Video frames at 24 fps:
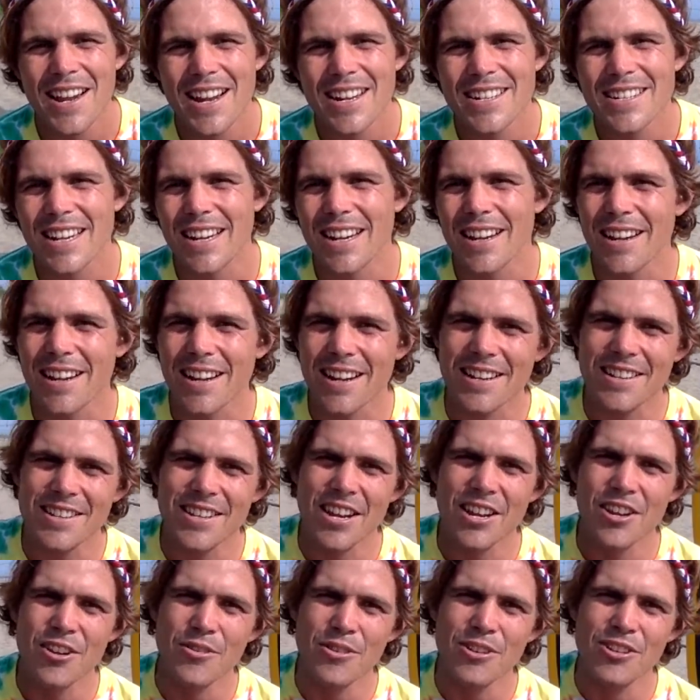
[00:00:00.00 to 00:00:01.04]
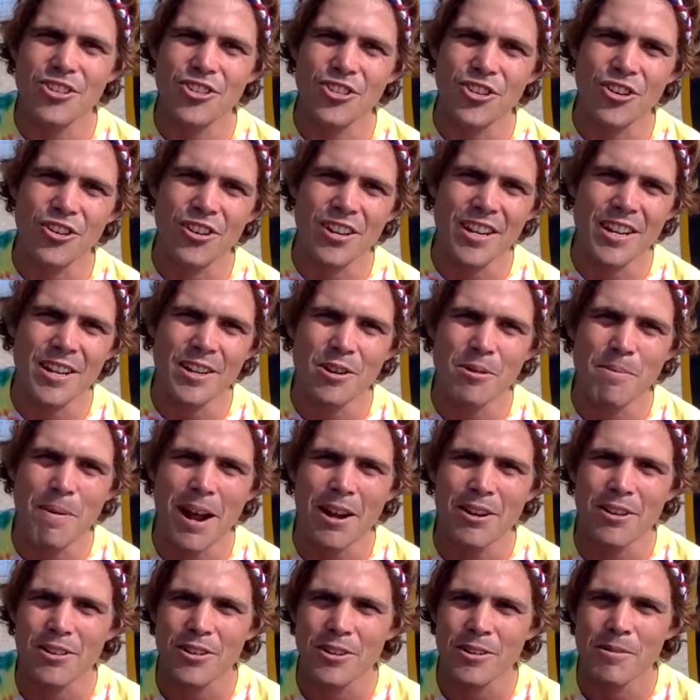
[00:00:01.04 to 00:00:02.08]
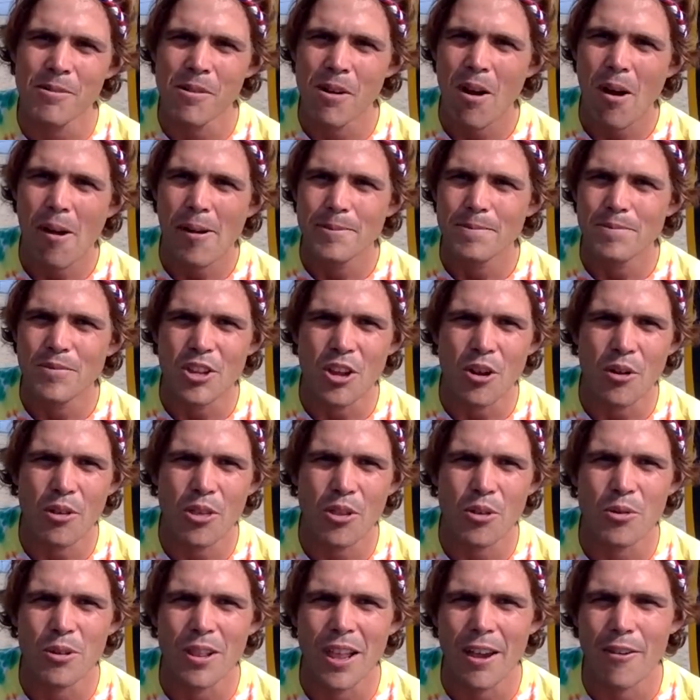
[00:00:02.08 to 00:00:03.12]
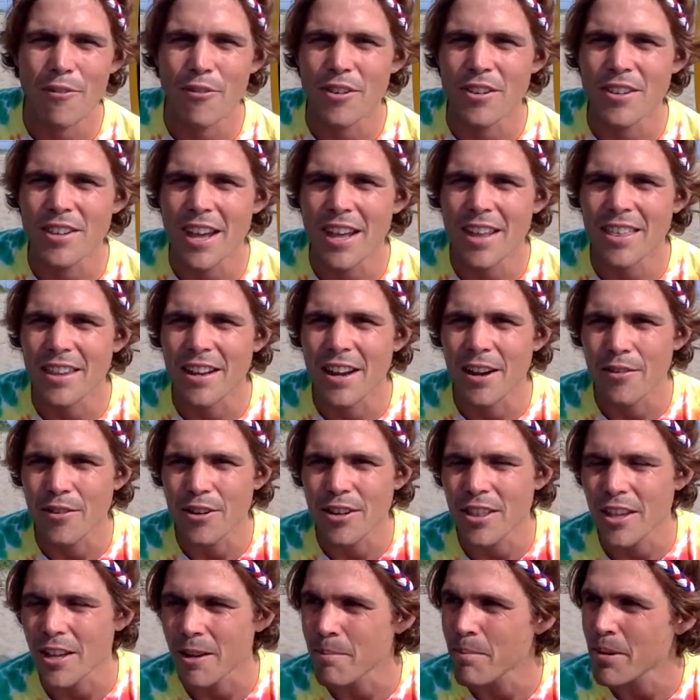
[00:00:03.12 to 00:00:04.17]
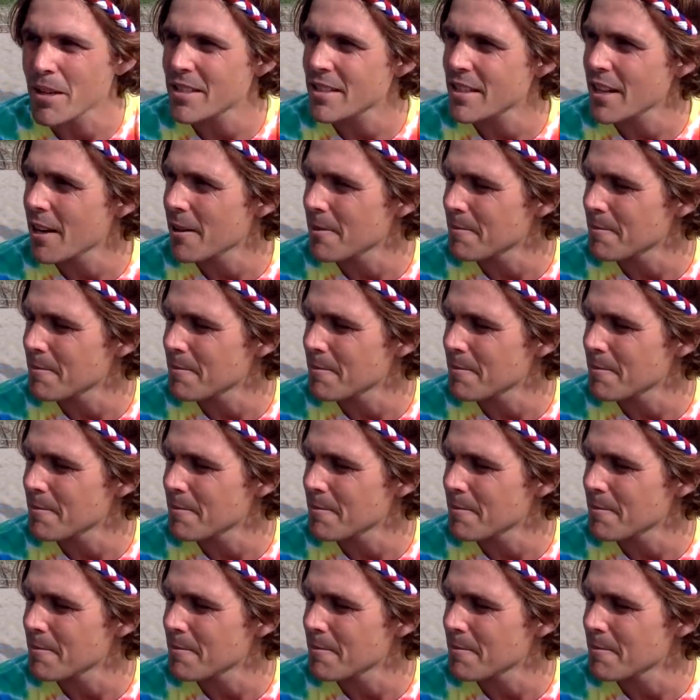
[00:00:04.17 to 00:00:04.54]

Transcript: It's like a continuous journey, no matter, through life and death and everything. But